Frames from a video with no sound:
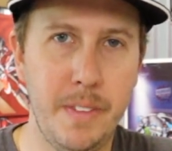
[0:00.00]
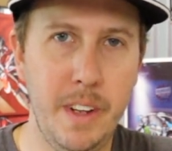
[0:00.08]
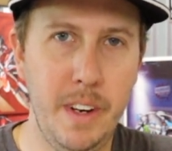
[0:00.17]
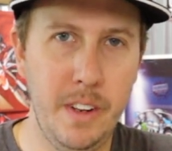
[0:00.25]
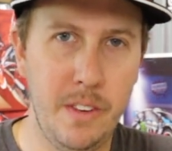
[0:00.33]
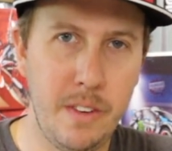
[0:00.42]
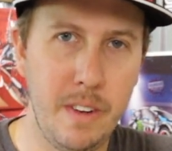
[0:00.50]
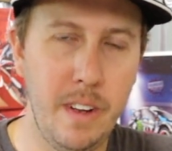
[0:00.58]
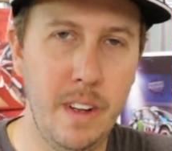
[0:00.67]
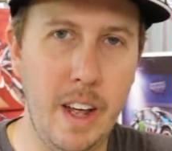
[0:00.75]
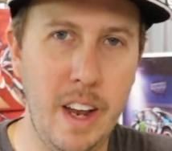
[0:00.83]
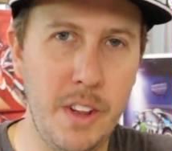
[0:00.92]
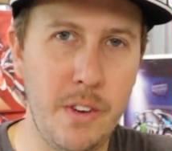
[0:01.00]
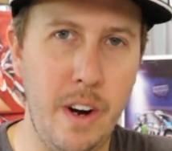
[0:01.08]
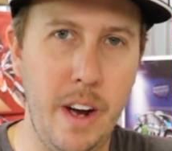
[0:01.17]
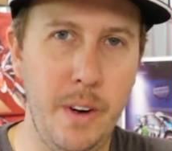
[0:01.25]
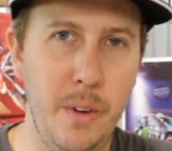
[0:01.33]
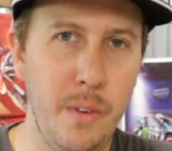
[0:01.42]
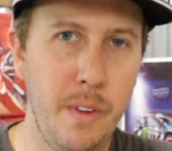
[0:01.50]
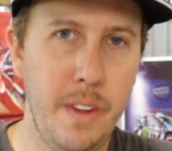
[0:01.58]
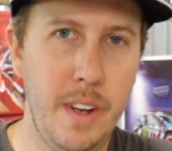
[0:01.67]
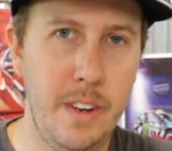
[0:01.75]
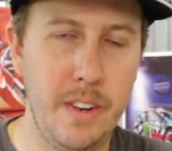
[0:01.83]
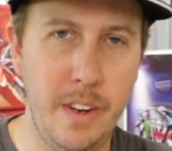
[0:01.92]
and he's a lot of throttle.
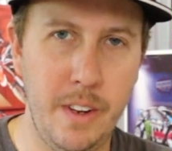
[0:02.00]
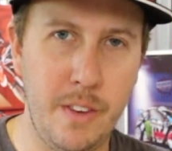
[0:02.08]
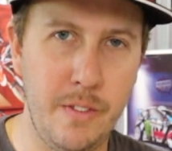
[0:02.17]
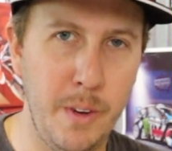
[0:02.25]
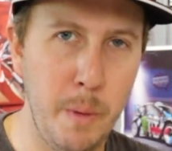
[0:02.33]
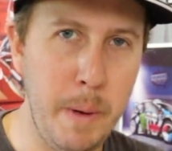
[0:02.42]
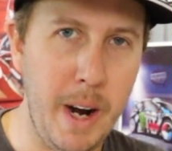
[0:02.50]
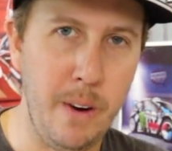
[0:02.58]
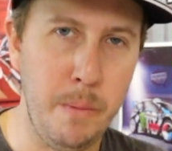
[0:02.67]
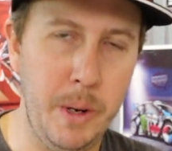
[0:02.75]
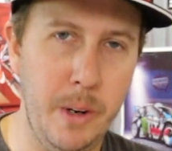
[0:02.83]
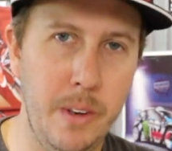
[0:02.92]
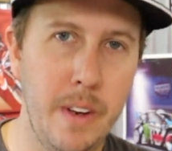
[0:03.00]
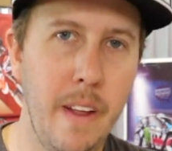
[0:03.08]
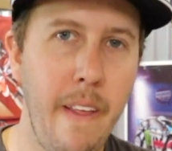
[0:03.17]
It's on its full power mode.